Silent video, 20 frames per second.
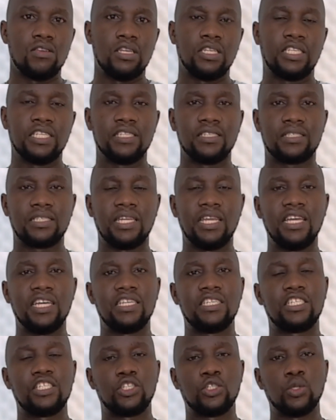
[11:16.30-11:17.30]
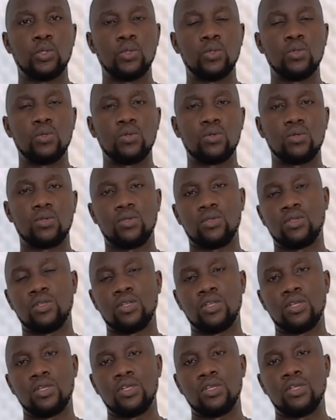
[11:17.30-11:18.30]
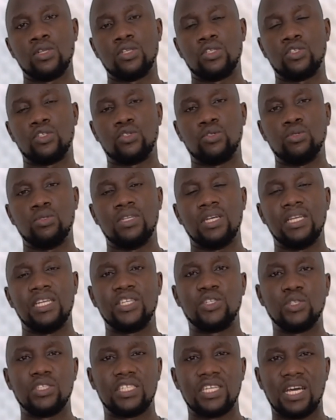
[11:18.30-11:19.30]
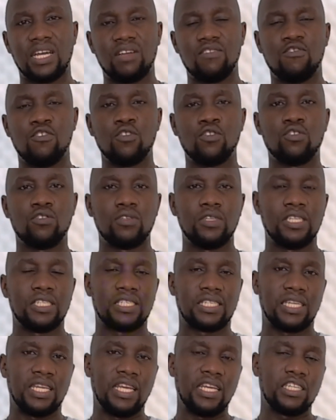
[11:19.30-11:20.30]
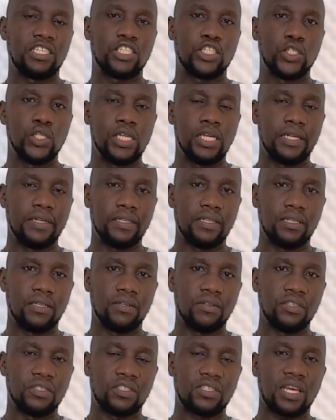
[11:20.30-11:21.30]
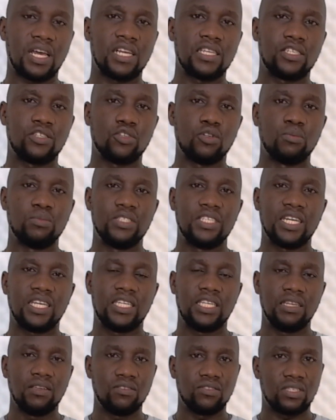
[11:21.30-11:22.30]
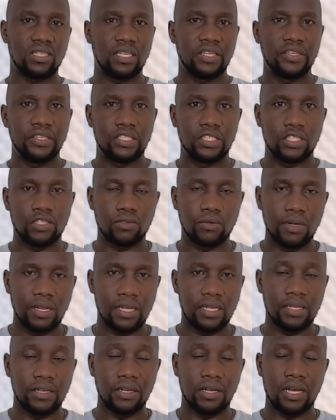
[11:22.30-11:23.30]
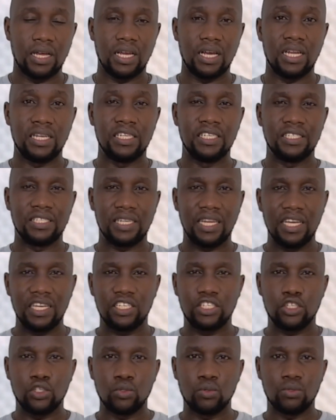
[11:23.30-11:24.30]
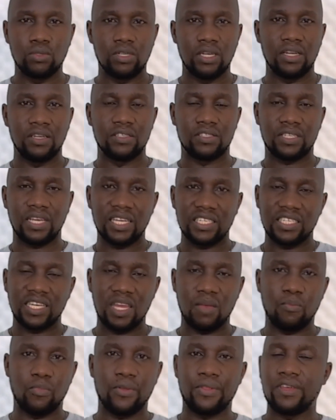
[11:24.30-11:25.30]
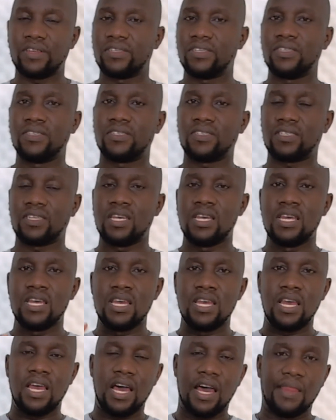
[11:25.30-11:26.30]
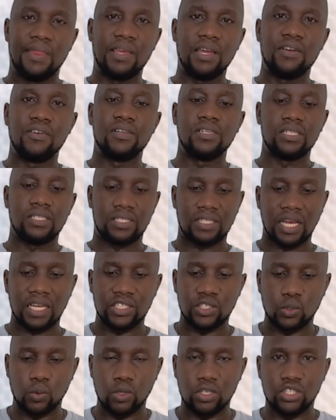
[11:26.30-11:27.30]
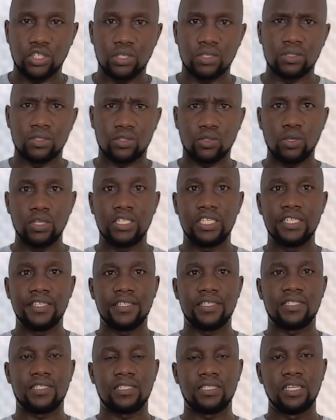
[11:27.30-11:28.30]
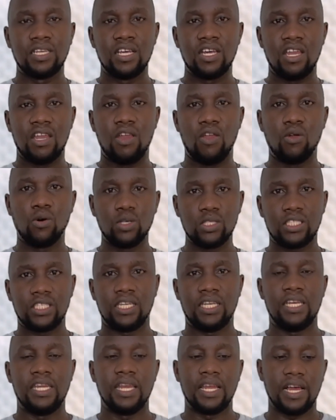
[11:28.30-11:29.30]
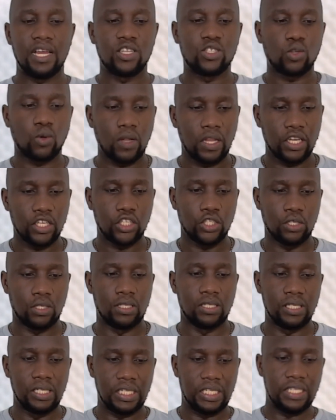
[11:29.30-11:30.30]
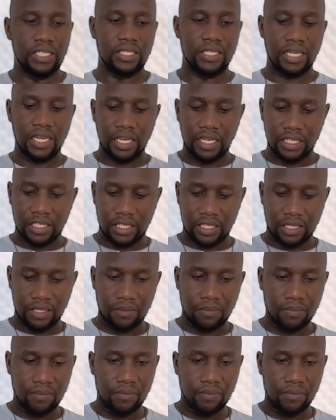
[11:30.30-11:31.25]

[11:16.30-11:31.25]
It is linked to the literature review, it's linked to the research objectives, and is linked to the research hypothesis, and then the research question. So it is not in isolation, it is linked